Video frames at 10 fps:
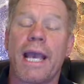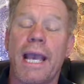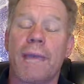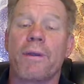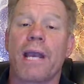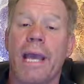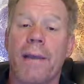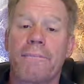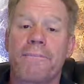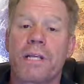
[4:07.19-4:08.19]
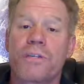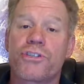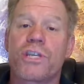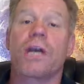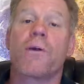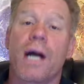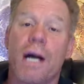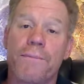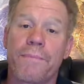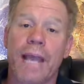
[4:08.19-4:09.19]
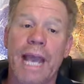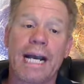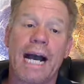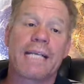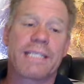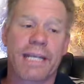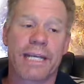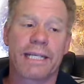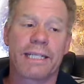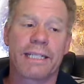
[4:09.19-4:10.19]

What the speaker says: Abraham, Sarah, and Isaac.